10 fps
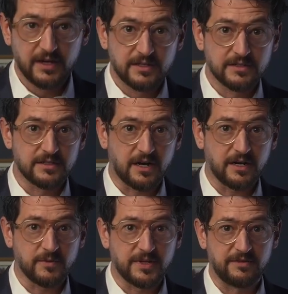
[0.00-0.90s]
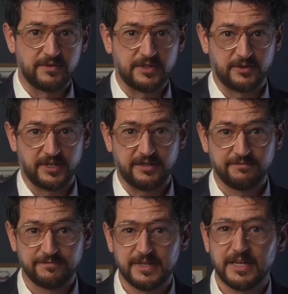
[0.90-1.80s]
Starting with inventory,
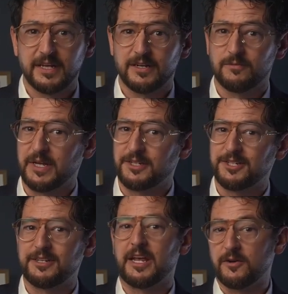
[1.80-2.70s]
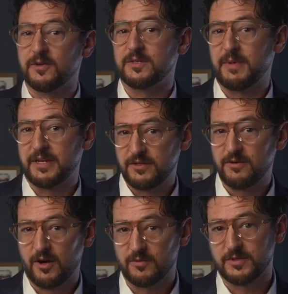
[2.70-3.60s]
which increased by two
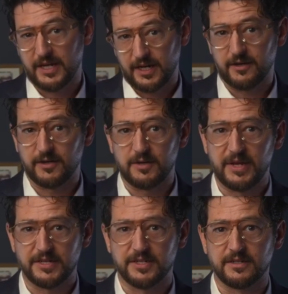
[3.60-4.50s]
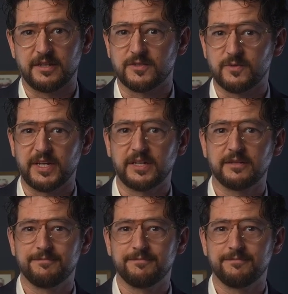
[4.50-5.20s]
homes, like I already mentioned, this week.